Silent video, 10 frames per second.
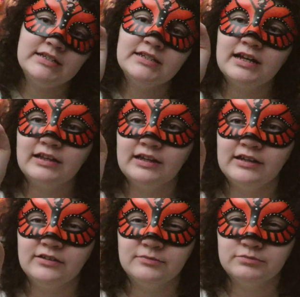It's not
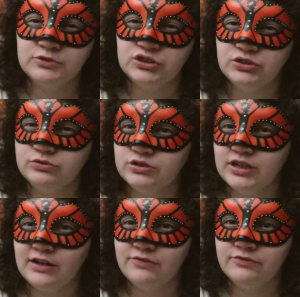like too
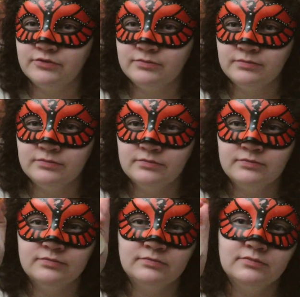tough.
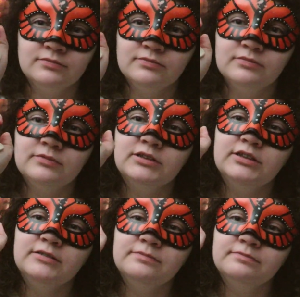
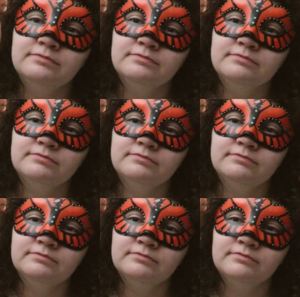
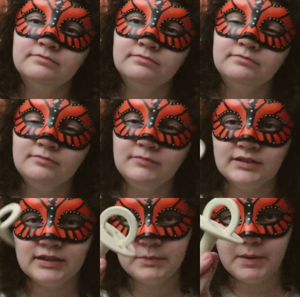
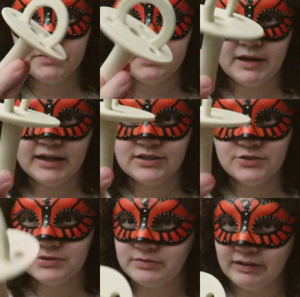And it pops back
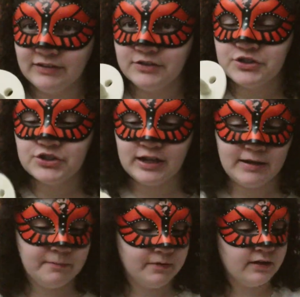into its regular
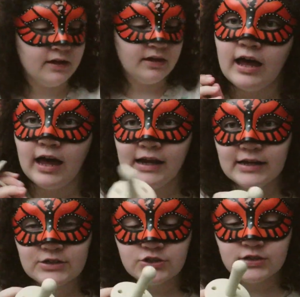shape. I
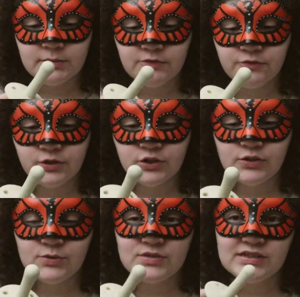actually prefer to
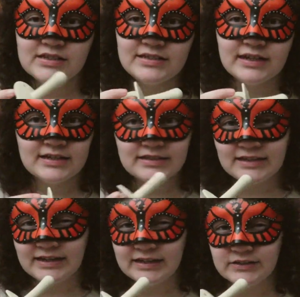use these as
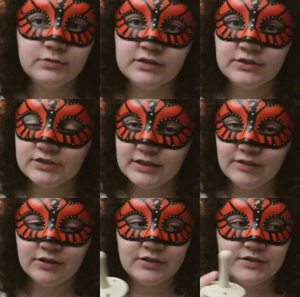like chewies or
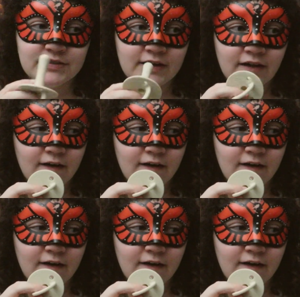teethers